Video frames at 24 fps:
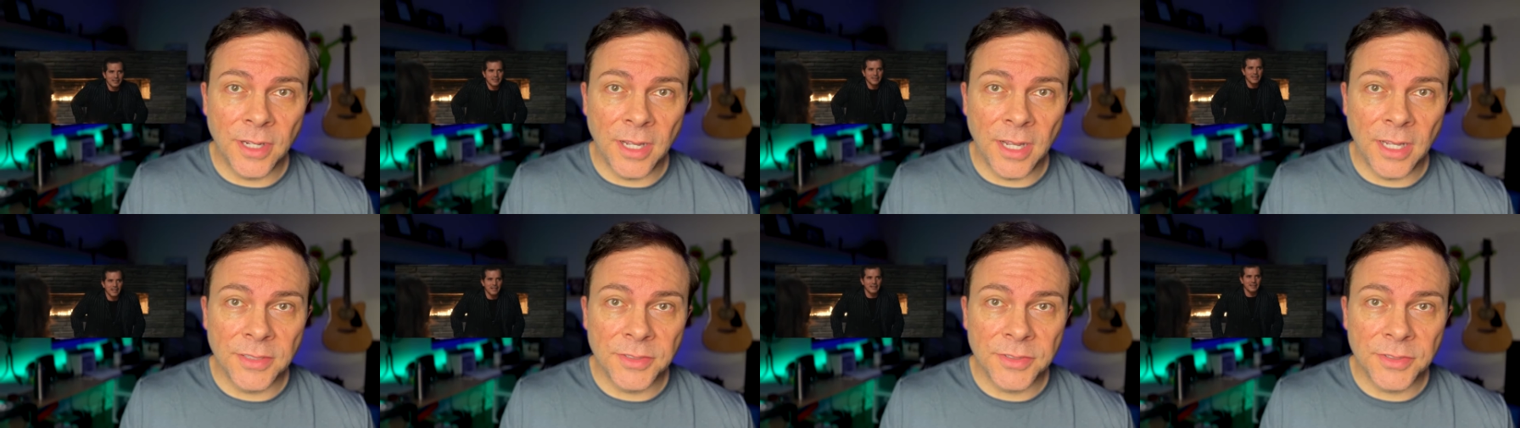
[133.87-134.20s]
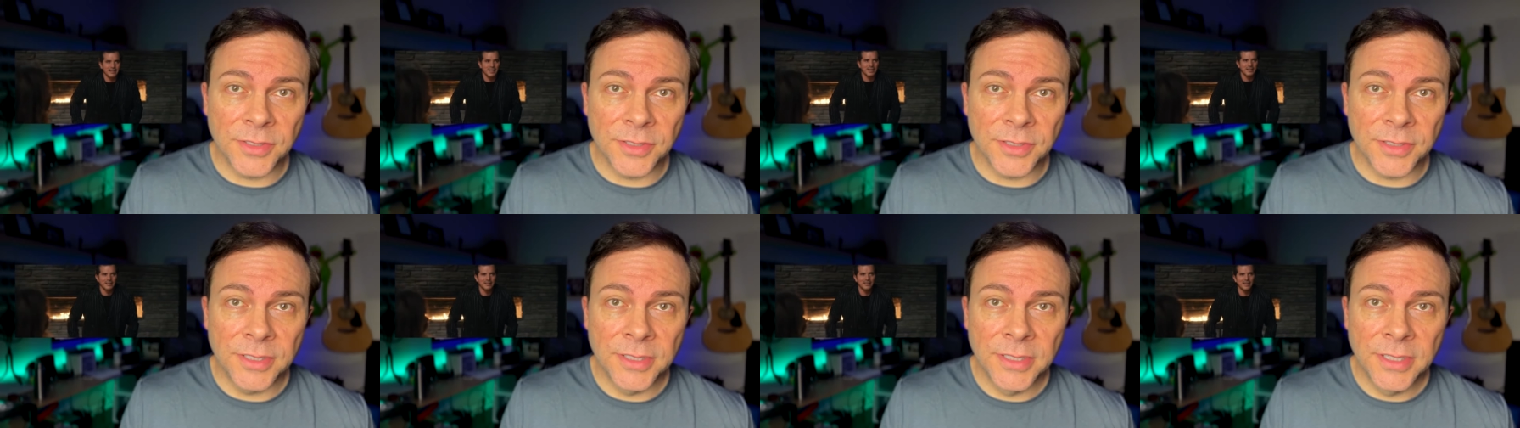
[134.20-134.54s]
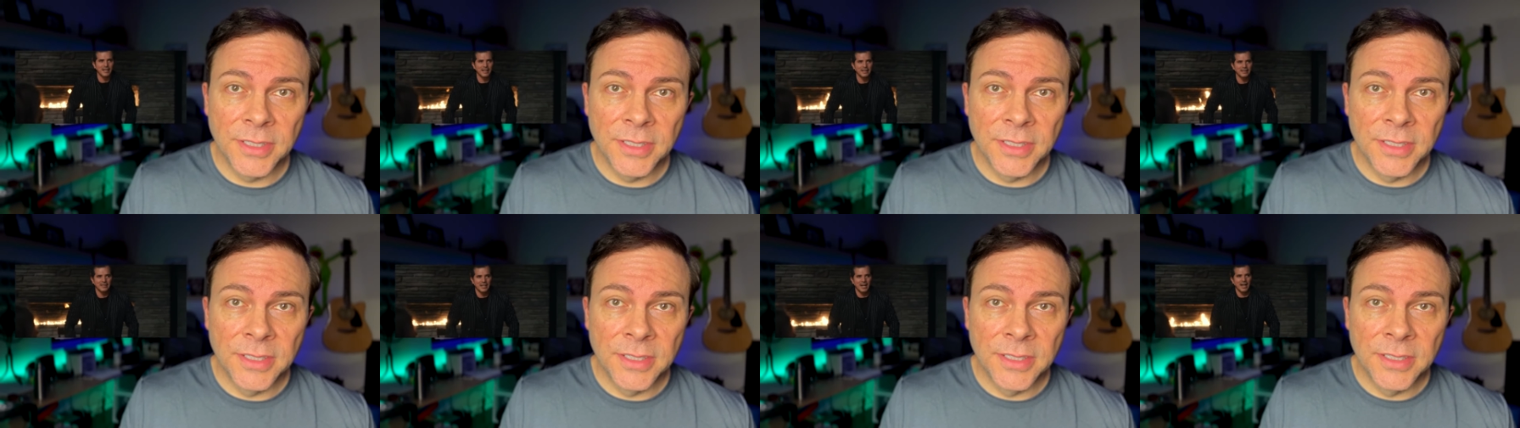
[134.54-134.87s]
Oscar.
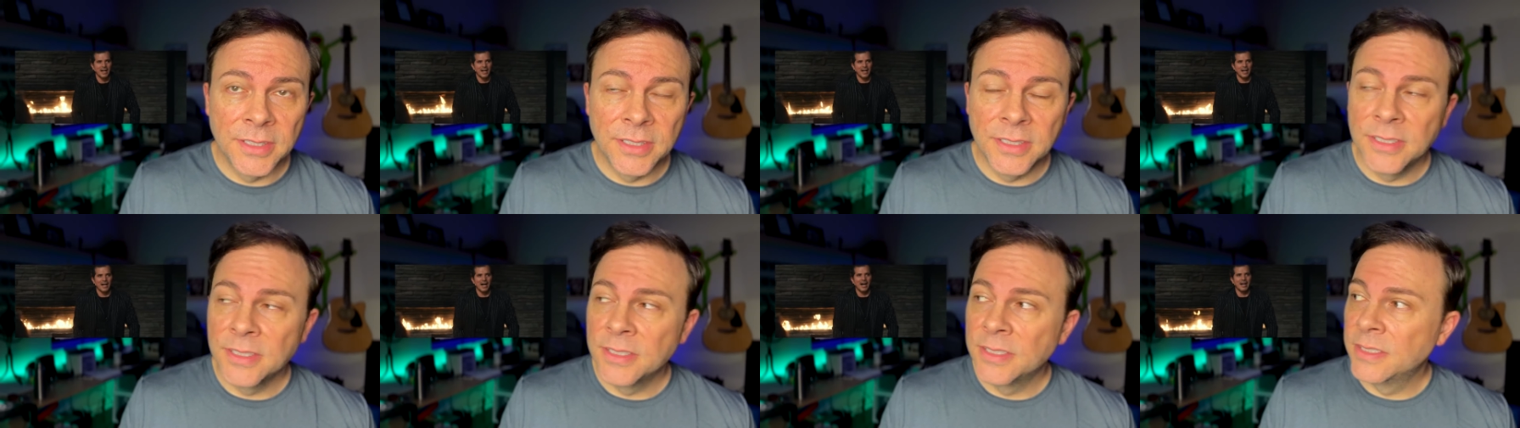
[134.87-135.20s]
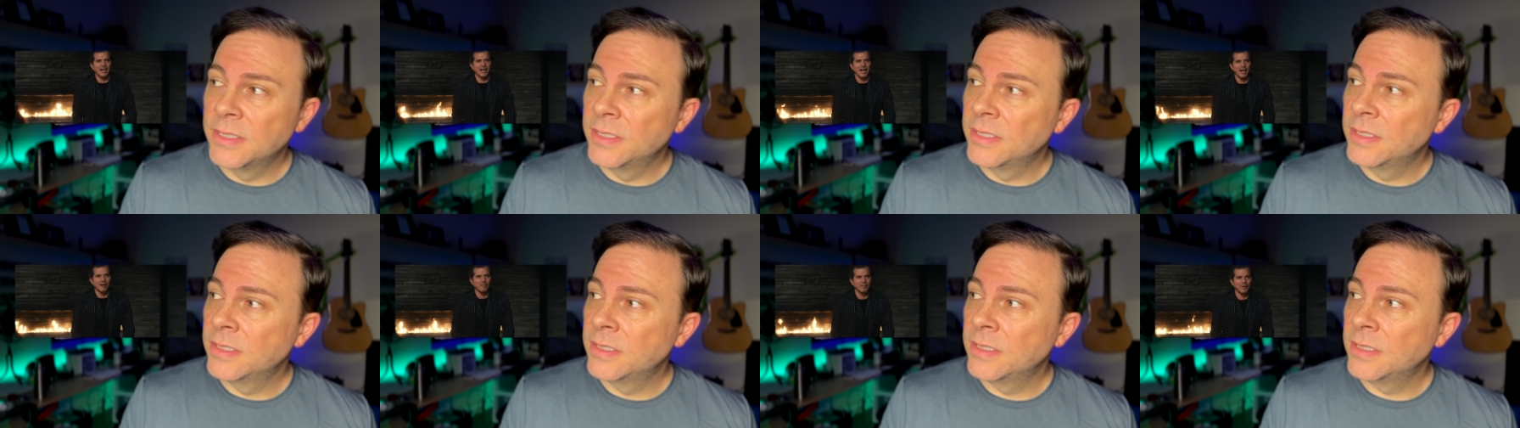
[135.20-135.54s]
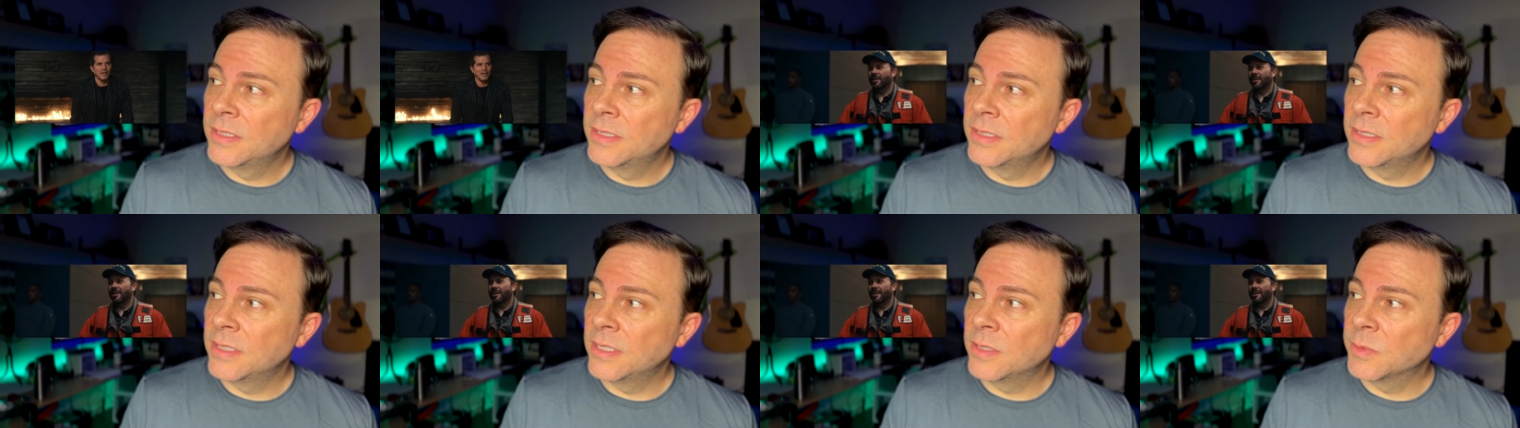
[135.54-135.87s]

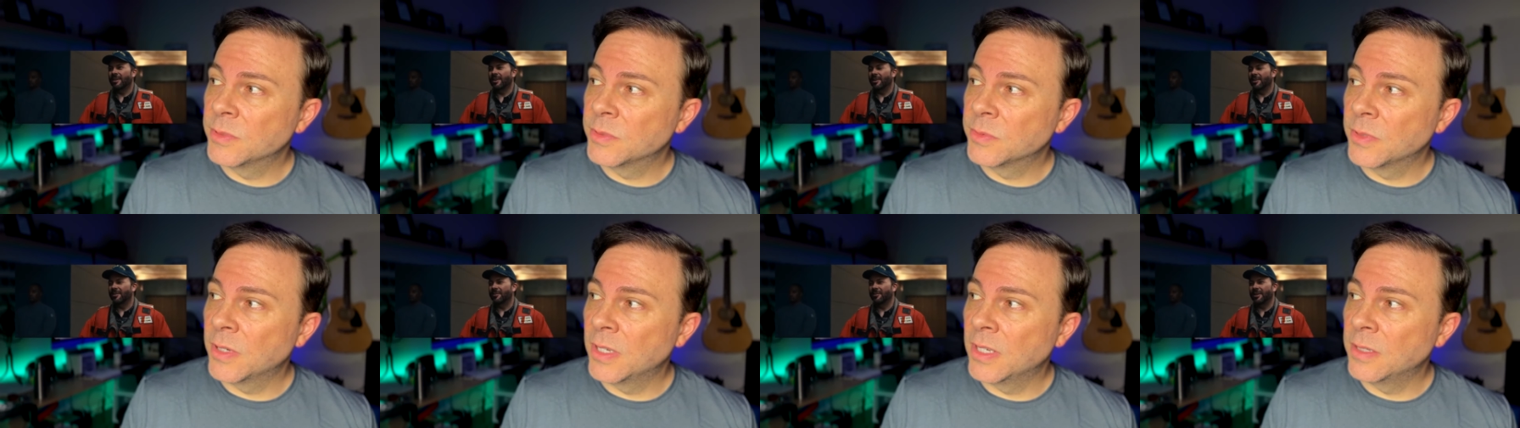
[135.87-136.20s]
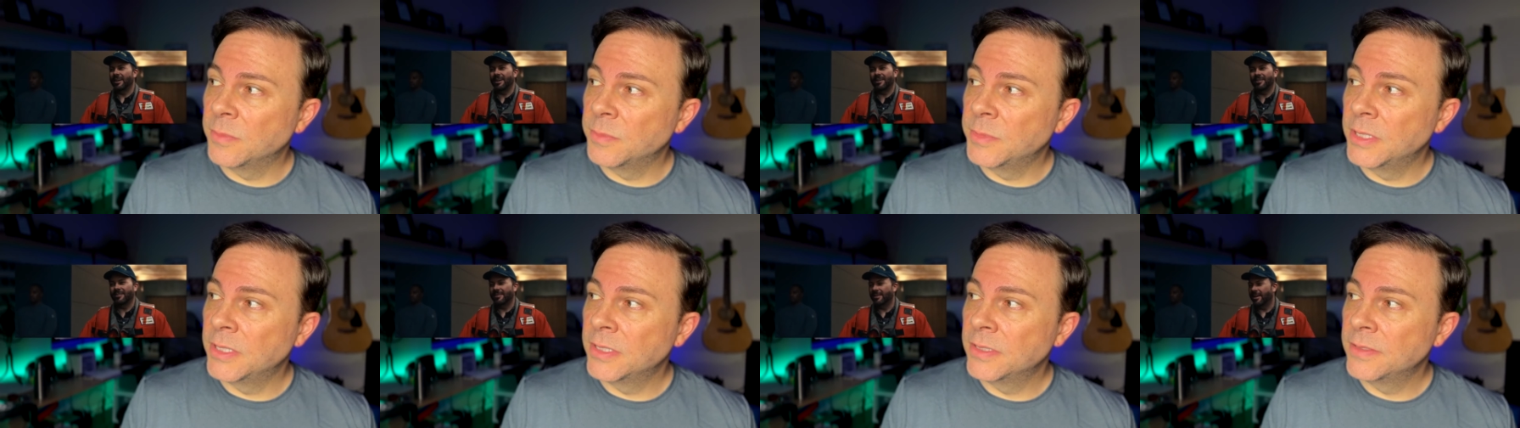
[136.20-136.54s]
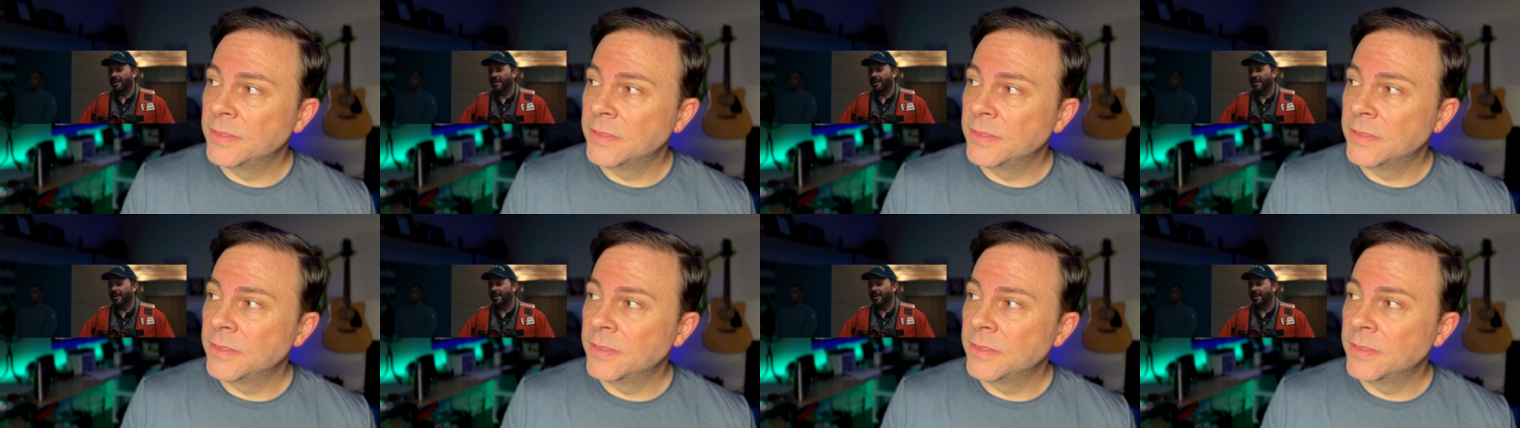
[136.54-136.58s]
I was robbed.